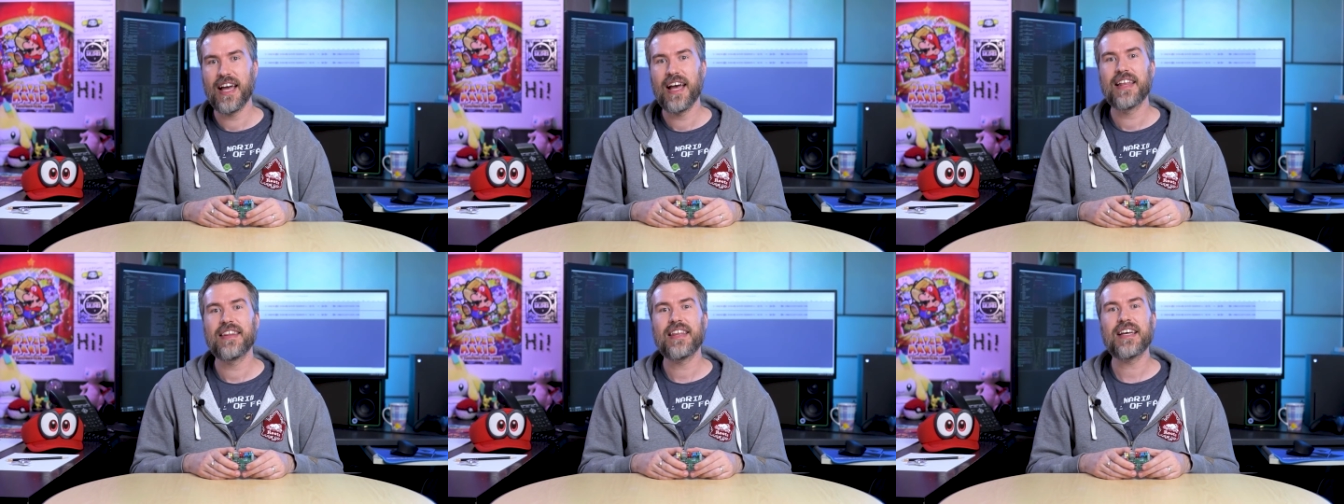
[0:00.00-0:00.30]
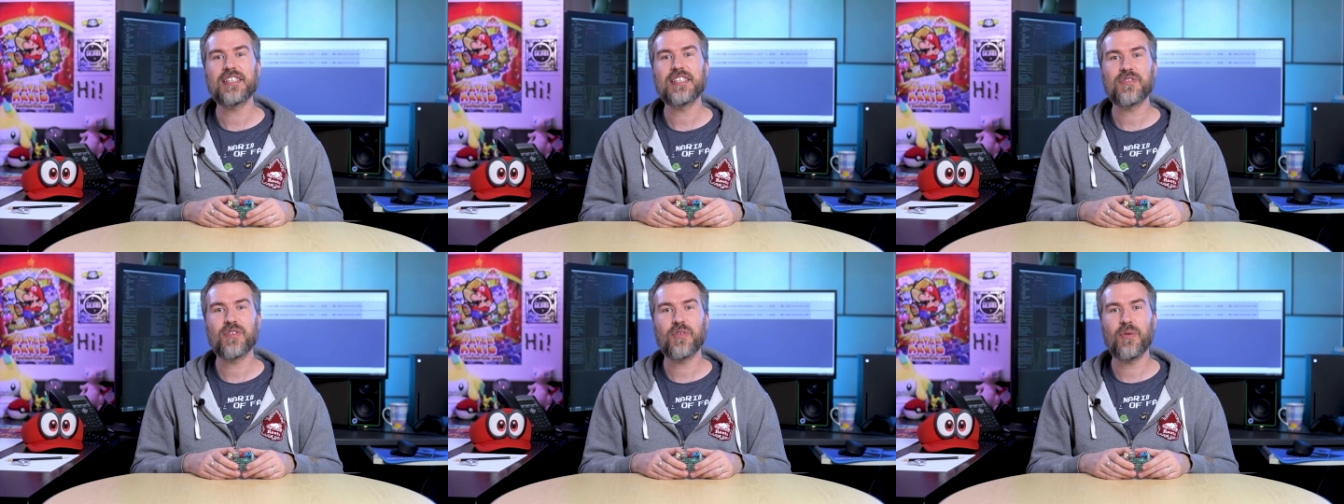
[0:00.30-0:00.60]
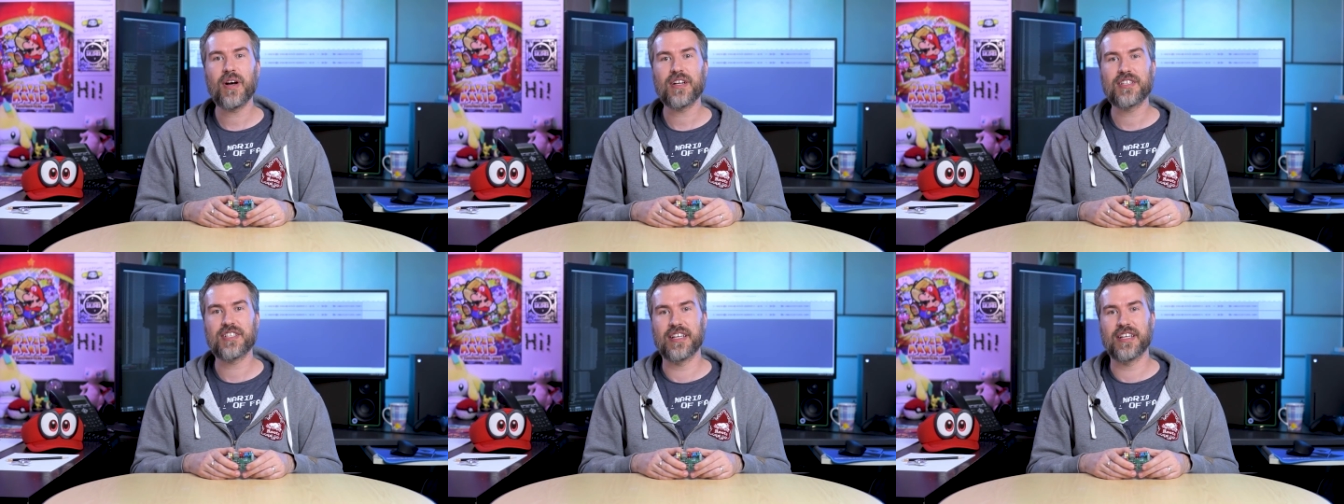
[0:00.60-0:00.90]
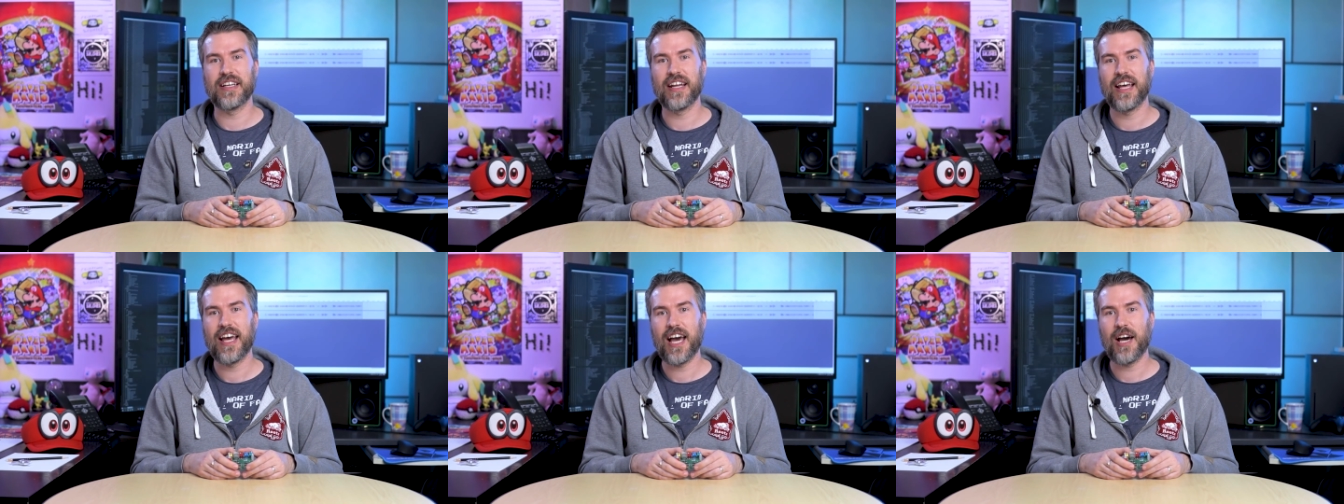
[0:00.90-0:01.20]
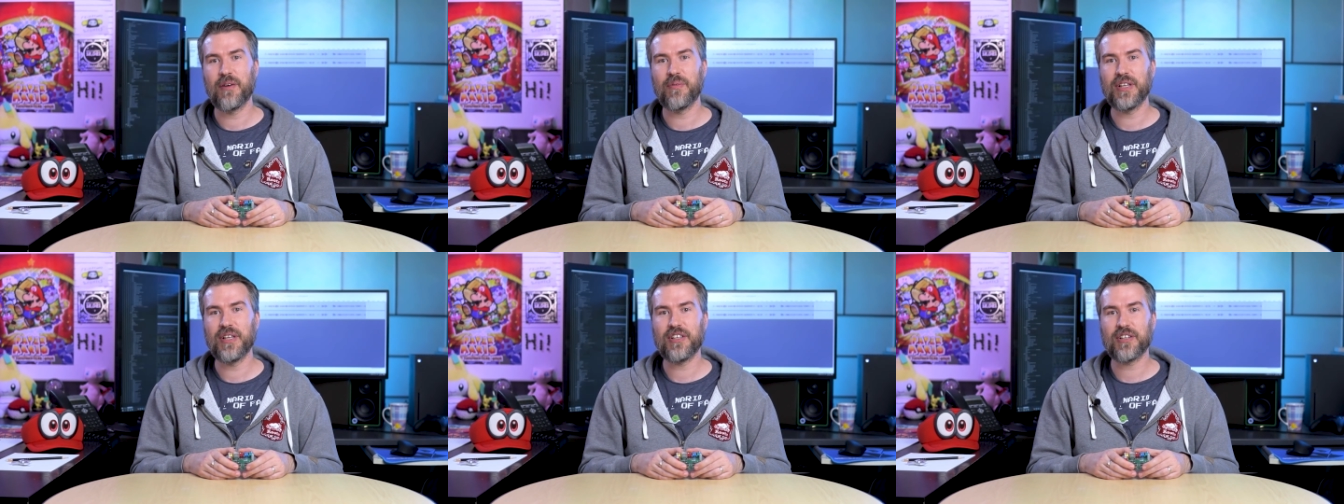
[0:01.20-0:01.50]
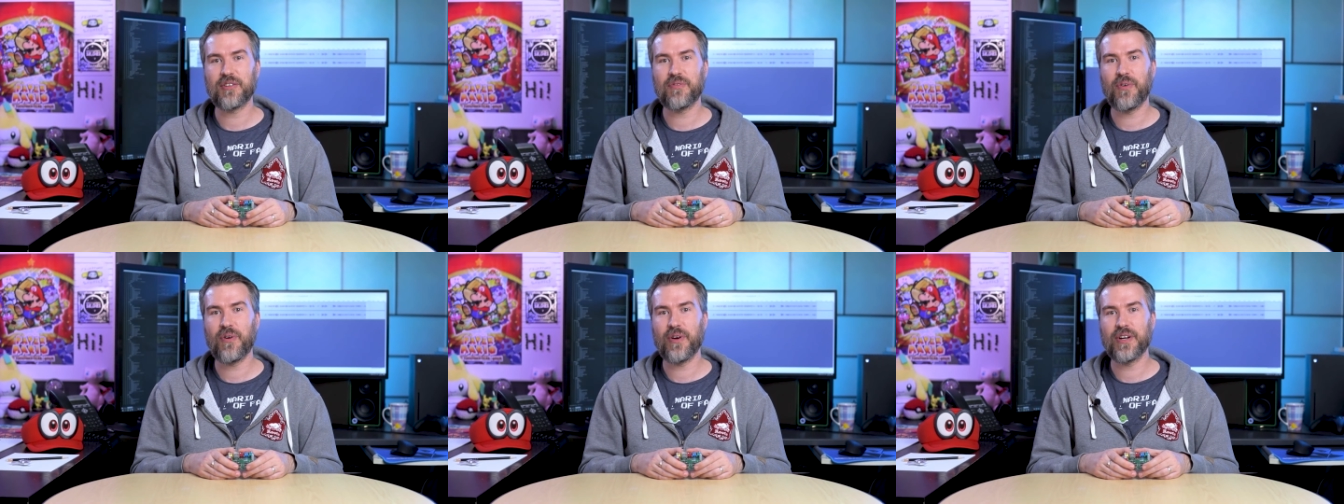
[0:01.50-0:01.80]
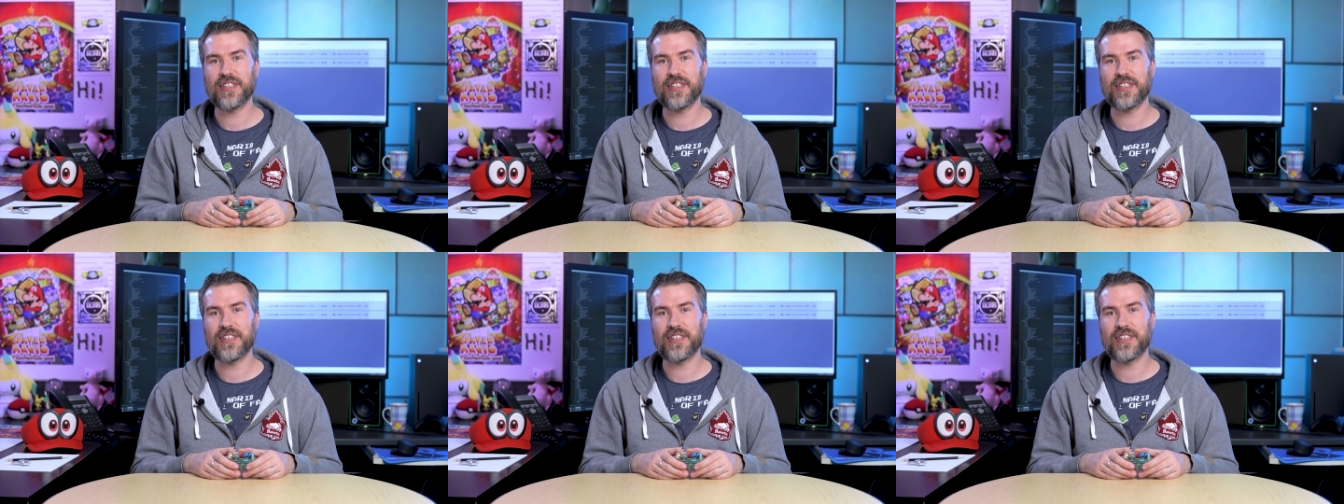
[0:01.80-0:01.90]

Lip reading: Thanks for watching, and we look forward